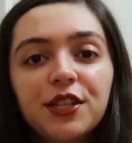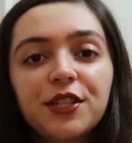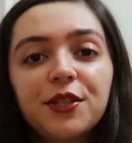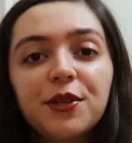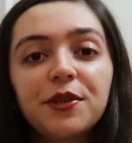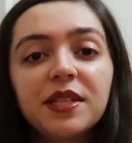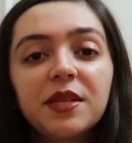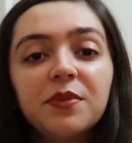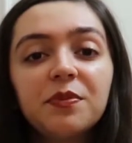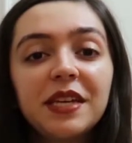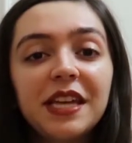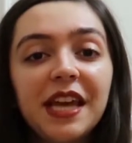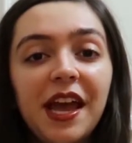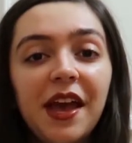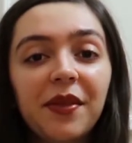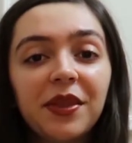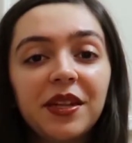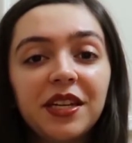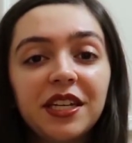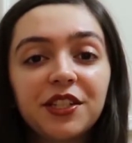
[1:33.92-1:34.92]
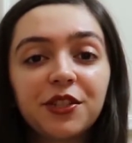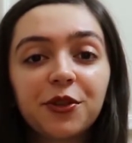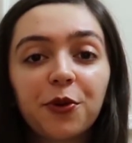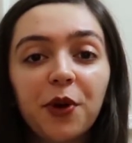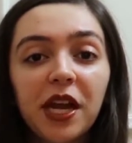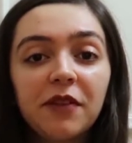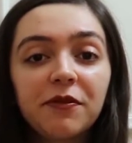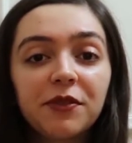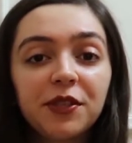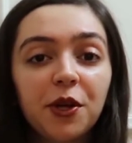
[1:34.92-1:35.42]
Susan B. Anthony's
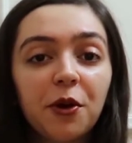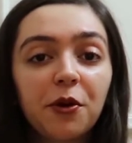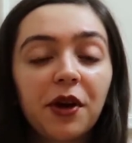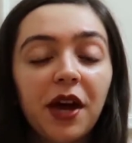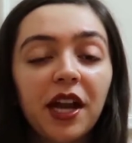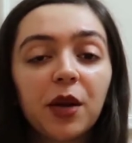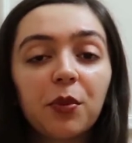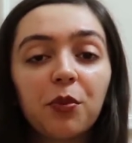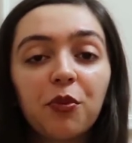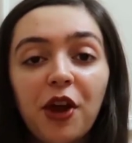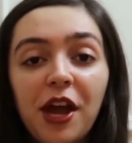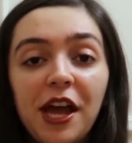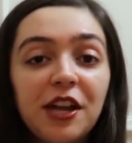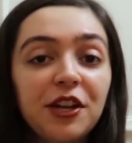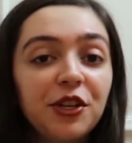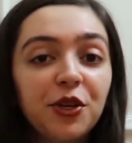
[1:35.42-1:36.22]
gravestone got a brand